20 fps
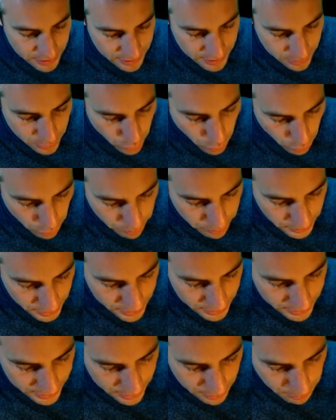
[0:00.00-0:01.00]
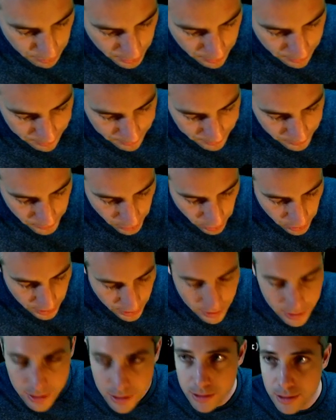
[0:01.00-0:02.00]
is called MiniCP.
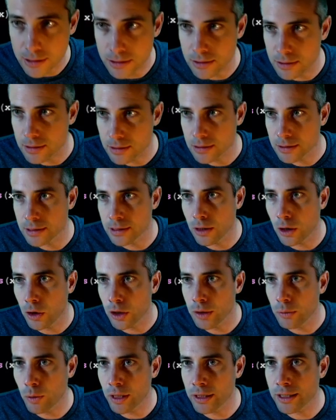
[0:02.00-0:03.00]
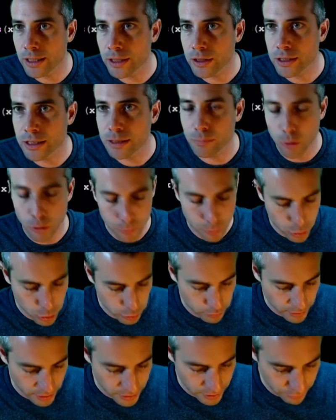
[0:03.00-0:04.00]
Okay, this is the only one that is
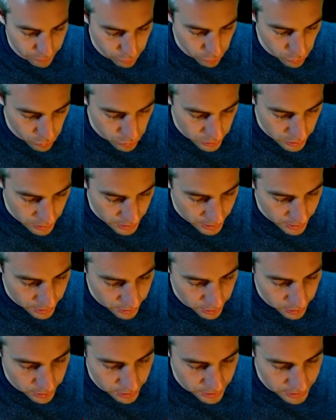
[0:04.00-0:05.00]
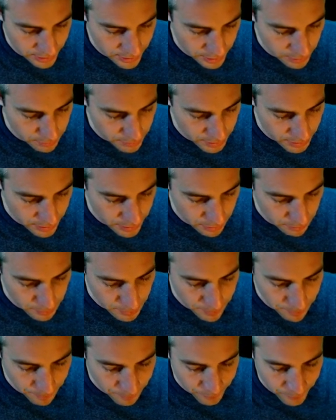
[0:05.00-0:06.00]
proposed by default inside
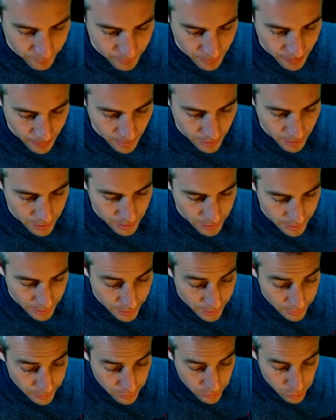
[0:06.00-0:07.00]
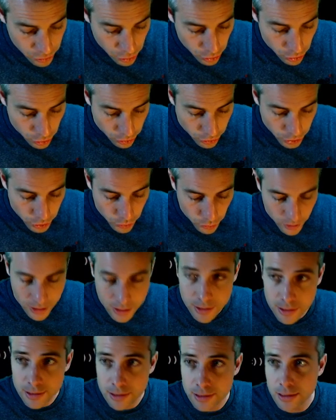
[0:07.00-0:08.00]
MiniCP. And the
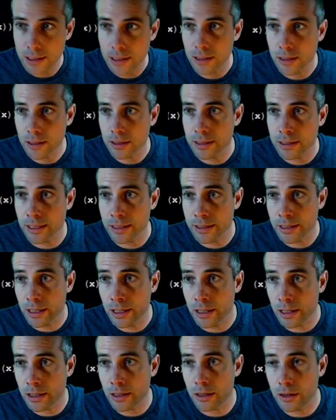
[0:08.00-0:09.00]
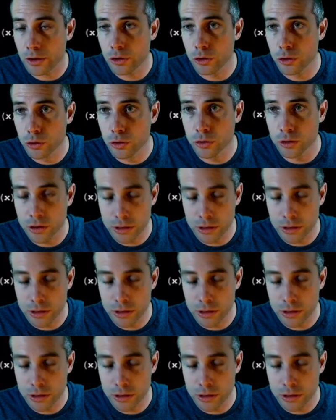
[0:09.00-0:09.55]
constraints that are used